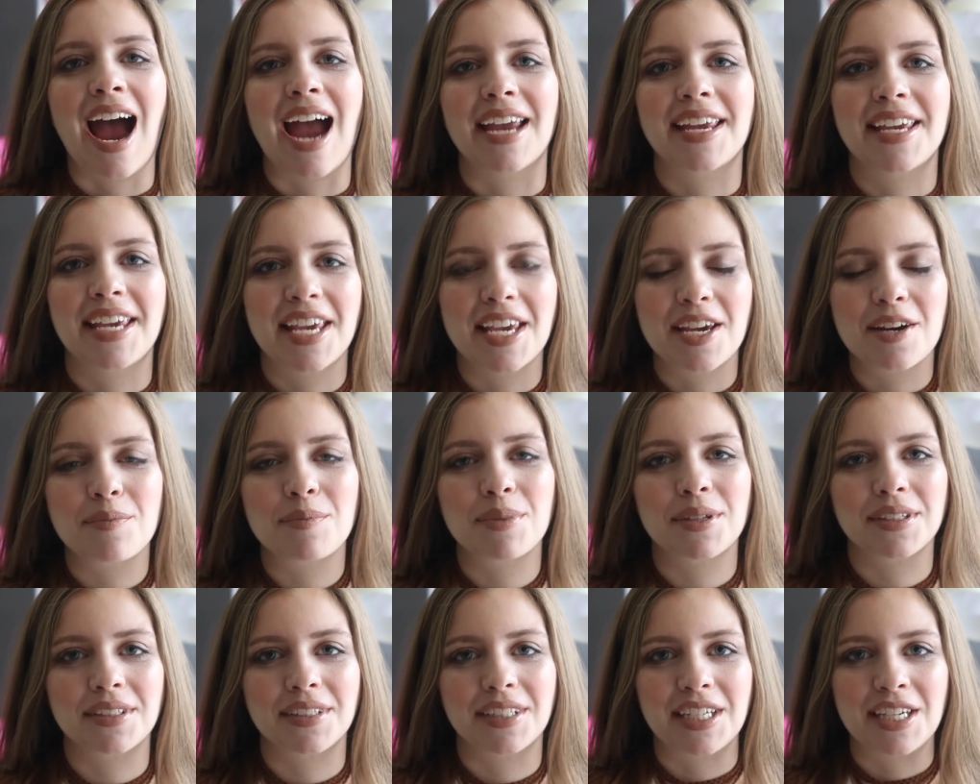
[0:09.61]
I
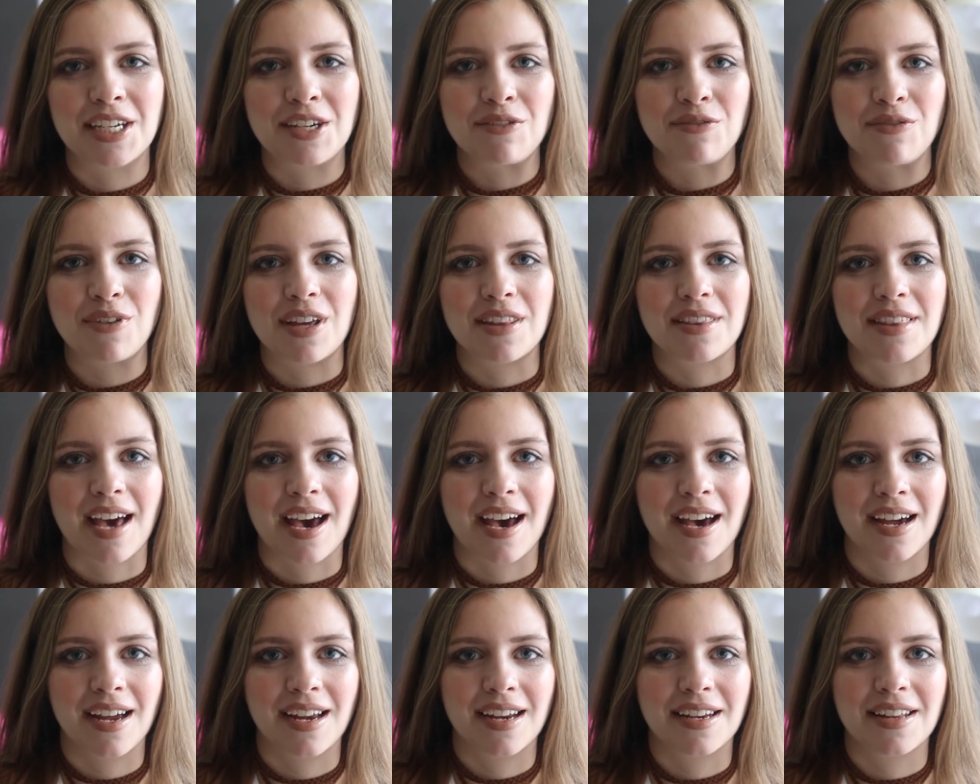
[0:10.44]
can't believe
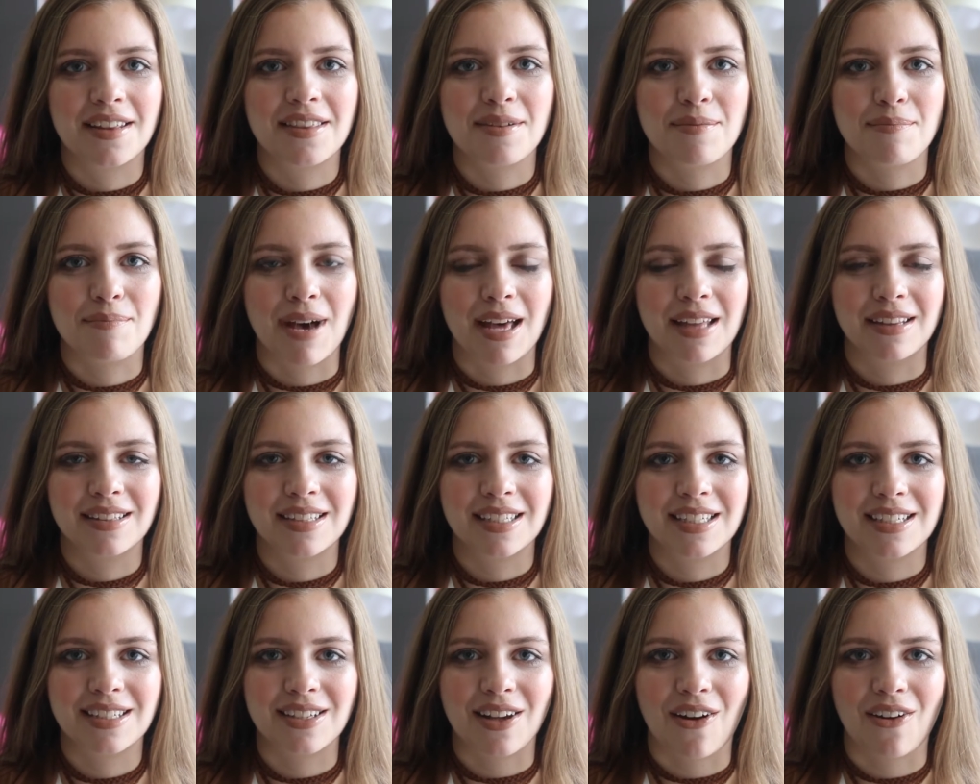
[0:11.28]
that the
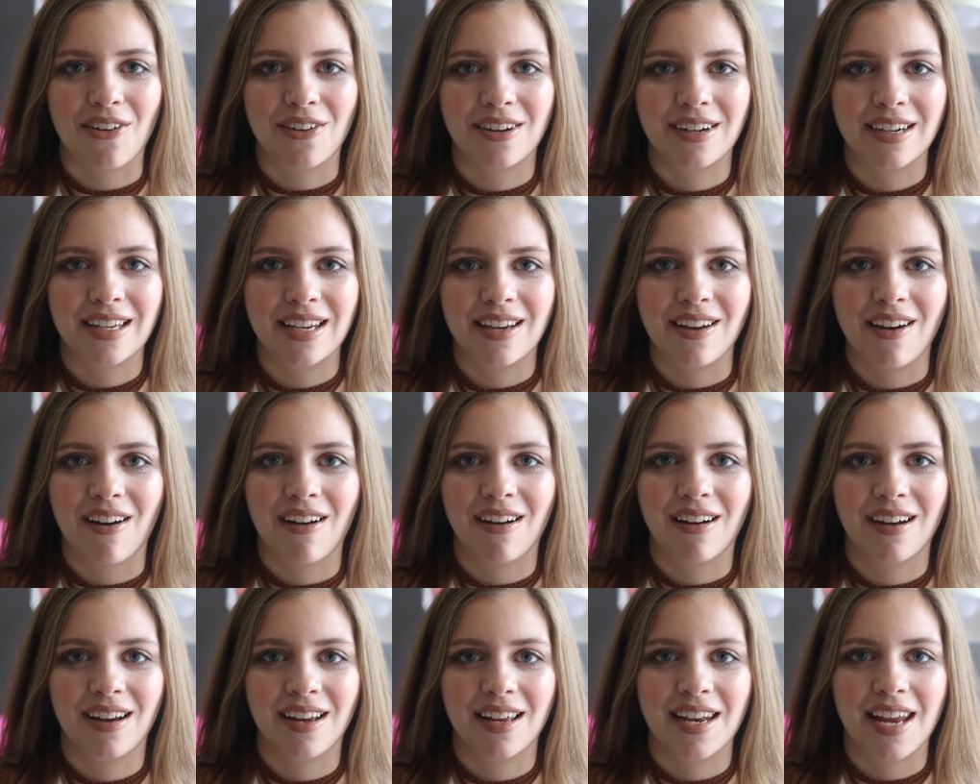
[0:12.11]
month is already
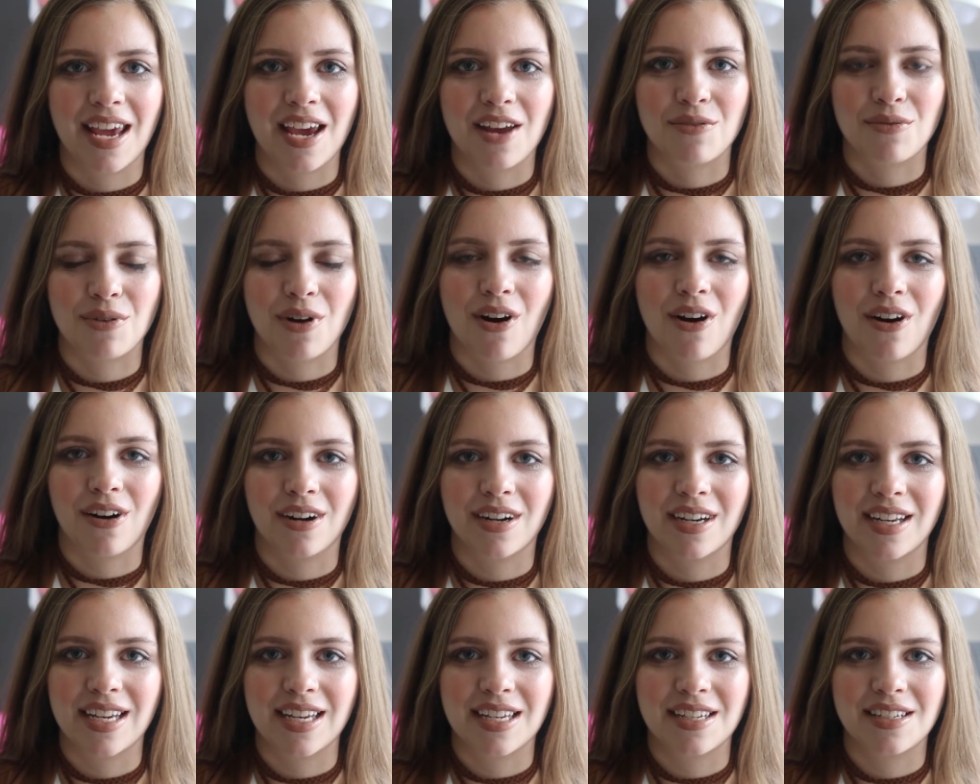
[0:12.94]
gone and we're
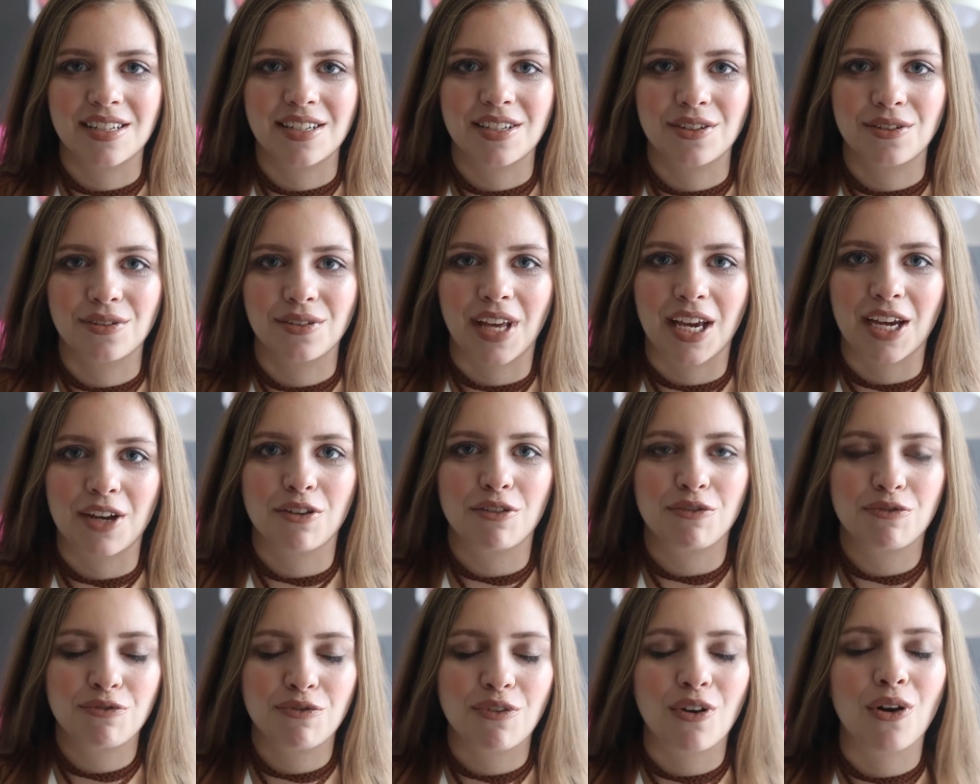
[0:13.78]
already into like
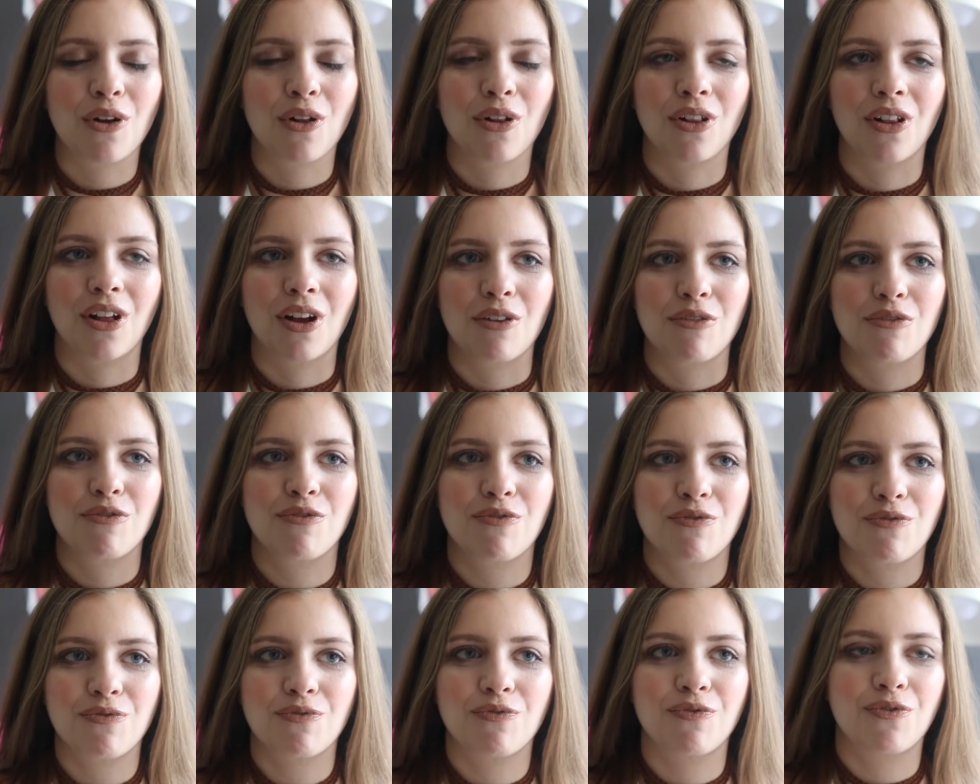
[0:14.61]
a full
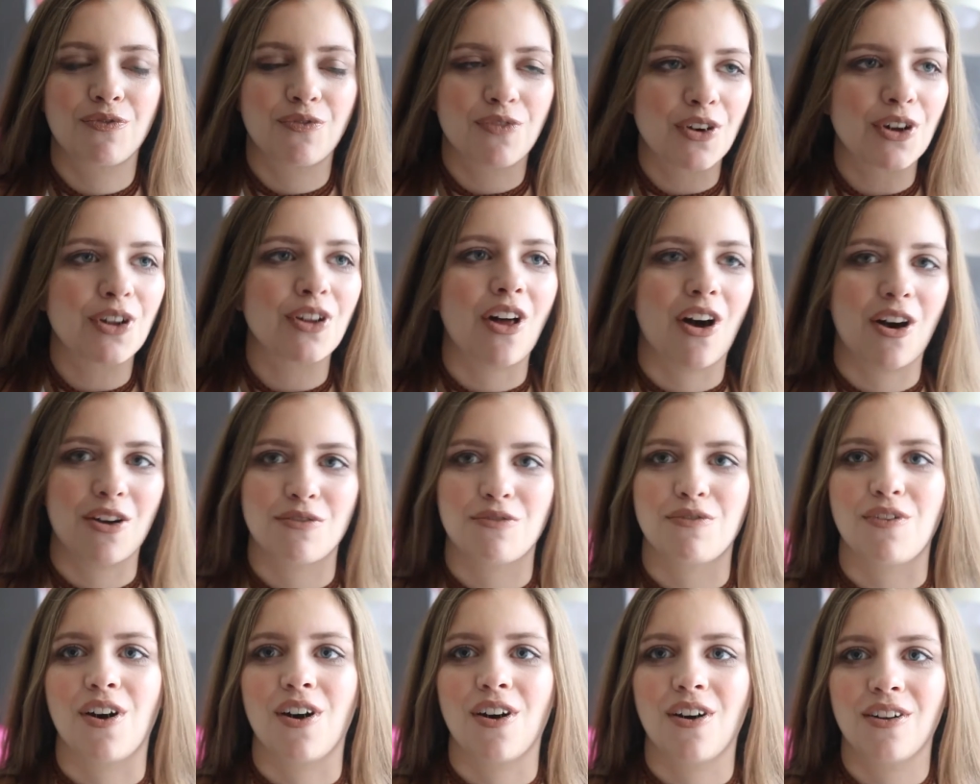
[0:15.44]
full
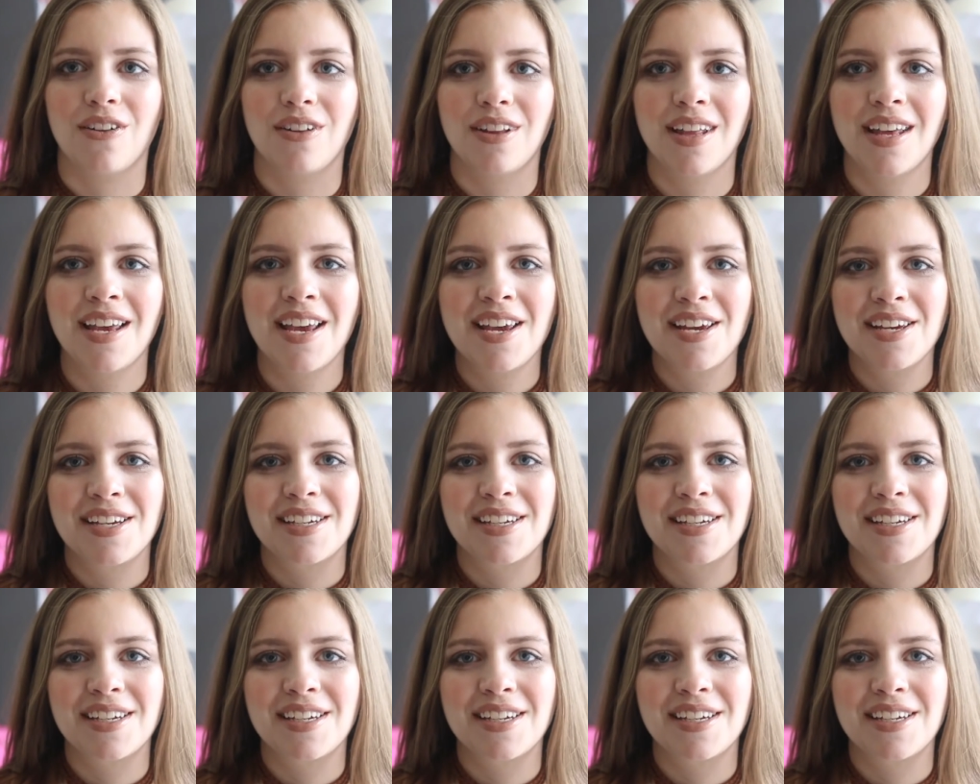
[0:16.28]
on fall.